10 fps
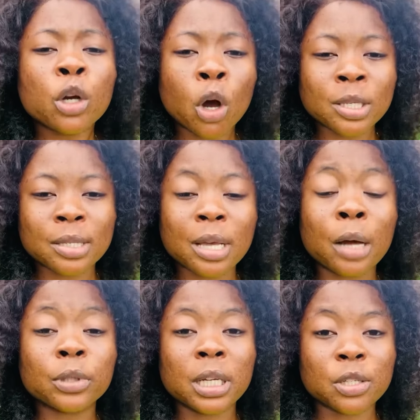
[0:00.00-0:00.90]
God's His
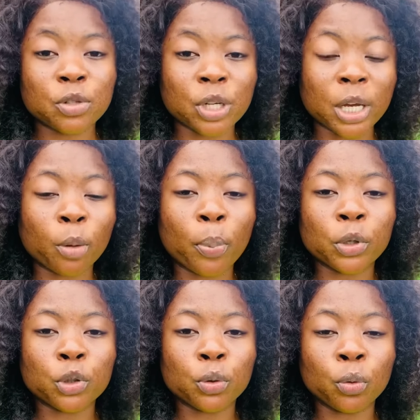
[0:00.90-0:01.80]
countenance to shine
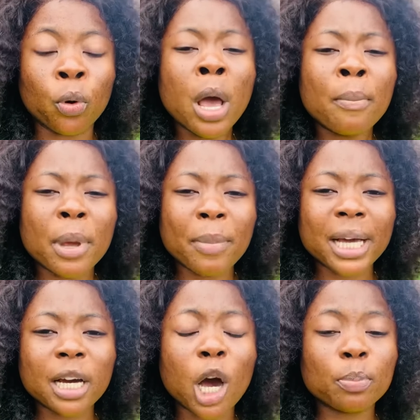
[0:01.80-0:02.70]
upon you. May
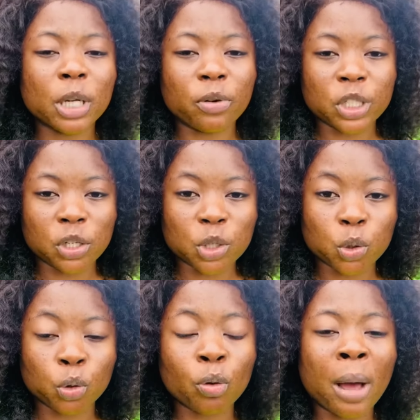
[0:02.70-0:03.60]
my God be gracious
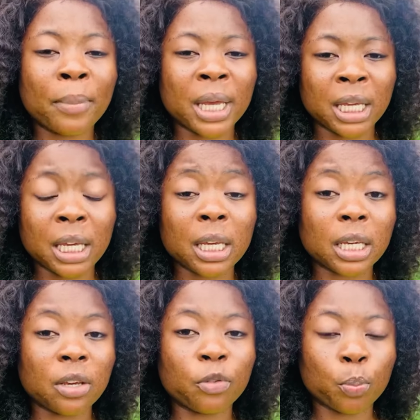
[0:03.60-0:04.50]
to you, and may He
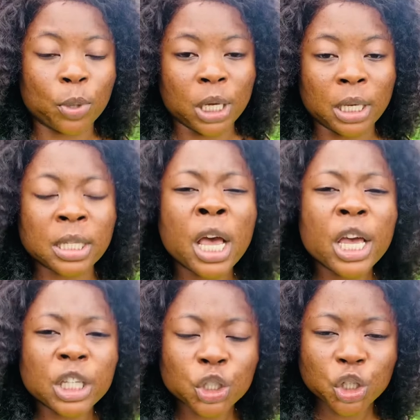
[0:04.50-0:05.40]
give you peace.
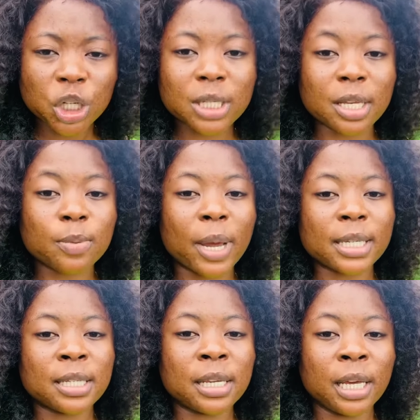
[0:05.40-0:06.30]
In Jesus'
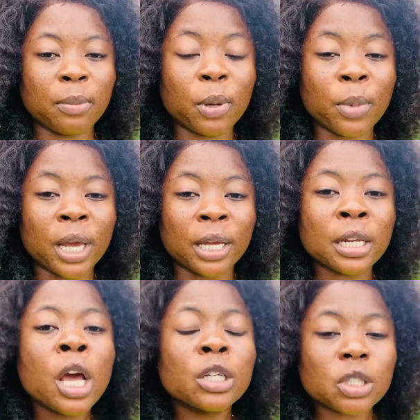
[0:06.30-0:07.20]
mighty name, amen.
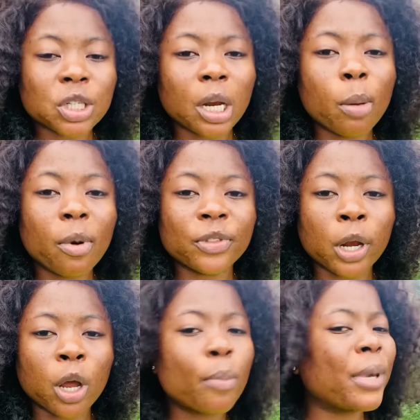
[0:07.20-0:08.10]
The shalom of
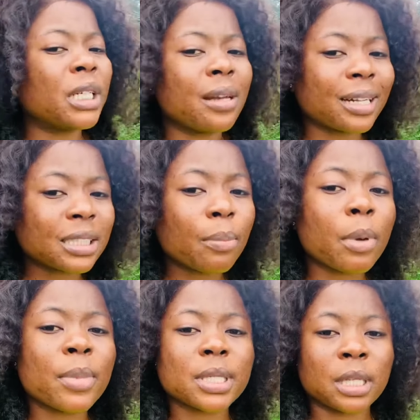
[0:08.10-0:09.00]
the Lord. May nothing
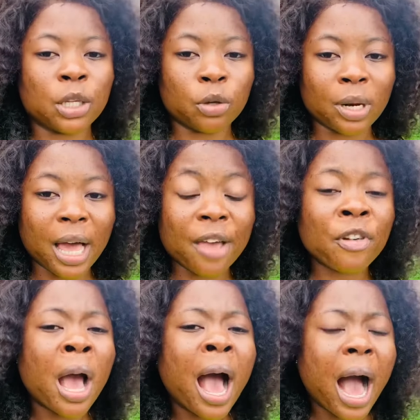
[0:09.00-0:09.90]
be missing in your
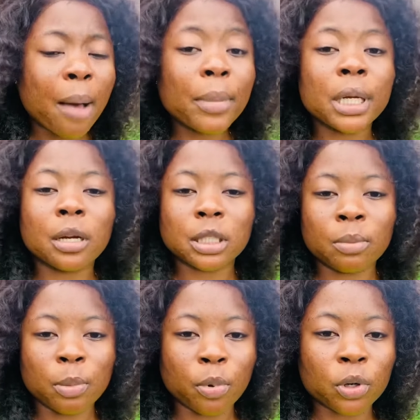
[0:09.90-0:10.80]
life, and may
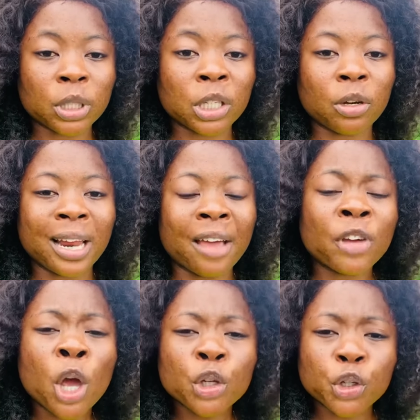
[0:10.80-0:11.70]
nothing be broken in your life.
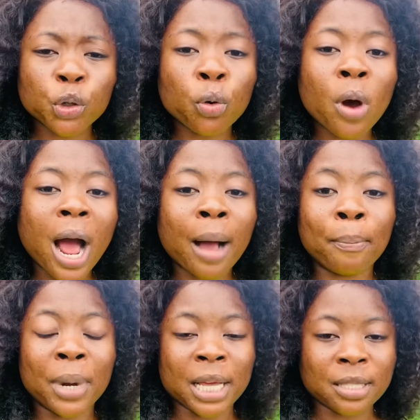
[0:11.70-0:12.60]
You are
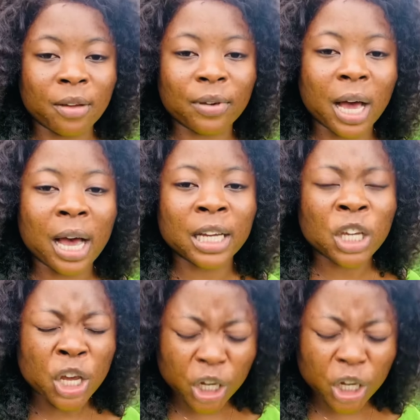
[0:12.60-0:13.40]
blessed of God.